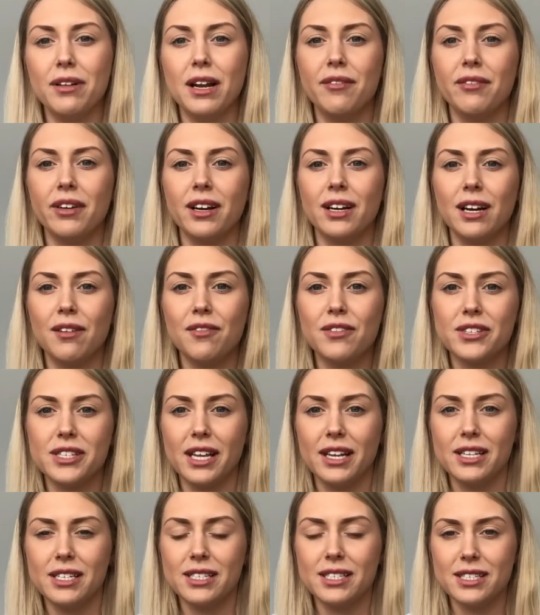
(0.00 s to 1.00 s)
of leather gloves
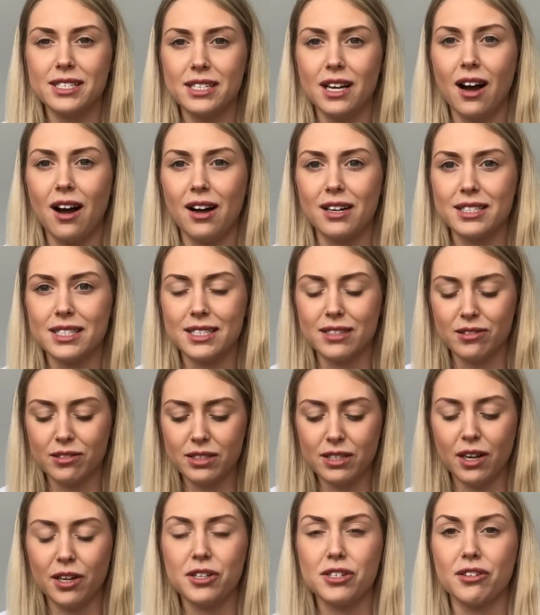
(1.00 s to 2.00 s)
that are still
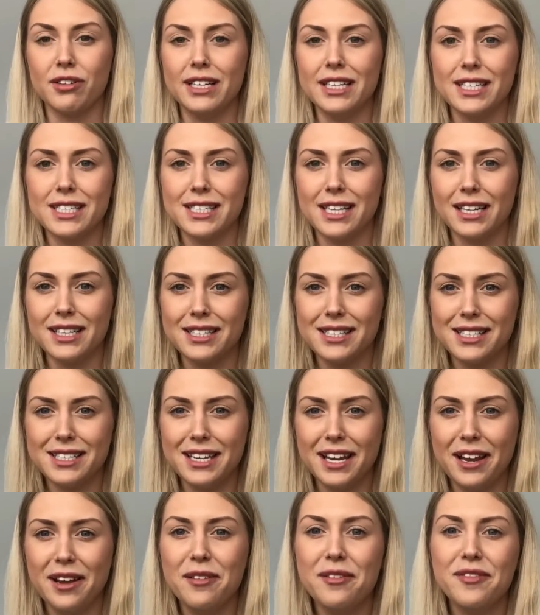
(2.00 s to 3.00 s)
touchscreen
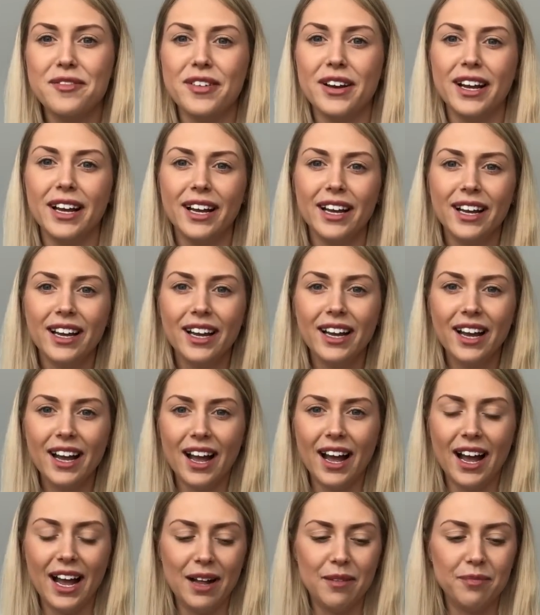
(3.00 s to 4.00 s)
sensitive.
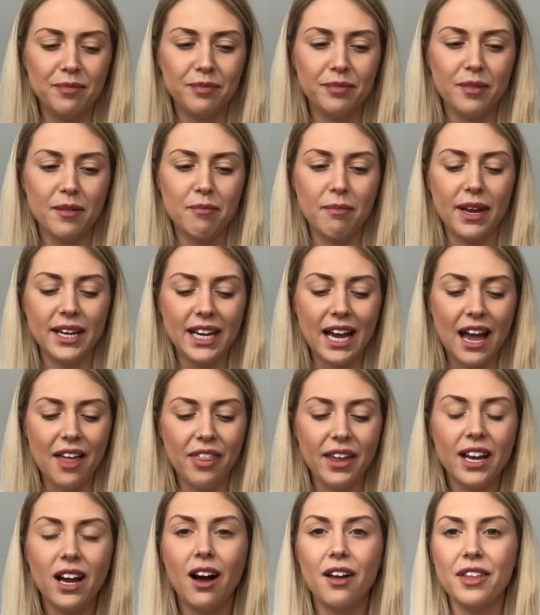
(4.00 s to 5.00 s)
But
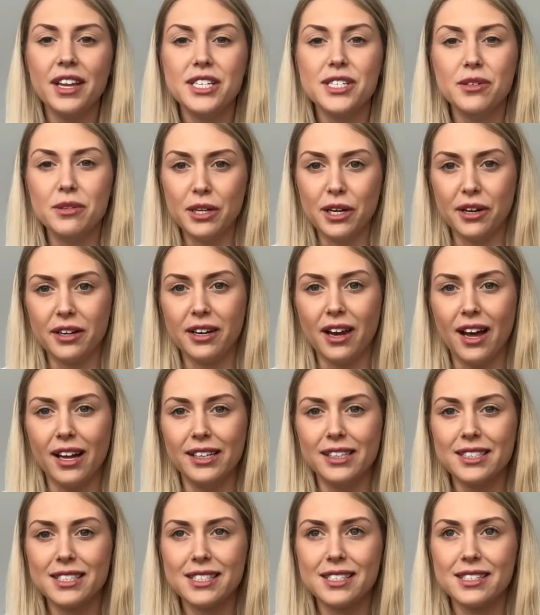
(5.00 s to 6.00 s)
yeah, they do look
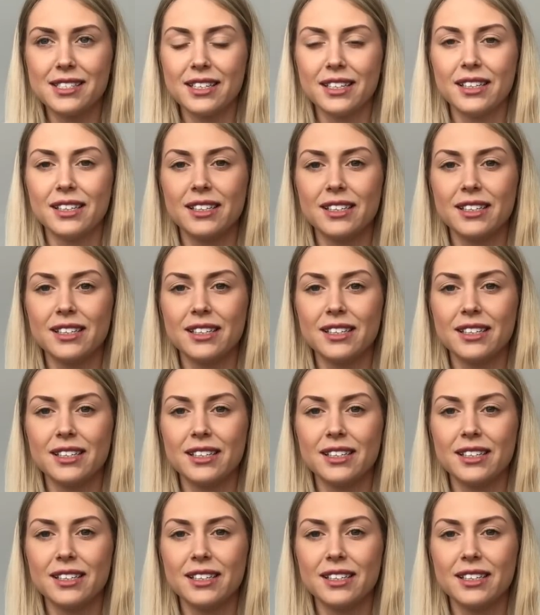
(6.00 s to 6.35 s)
nice.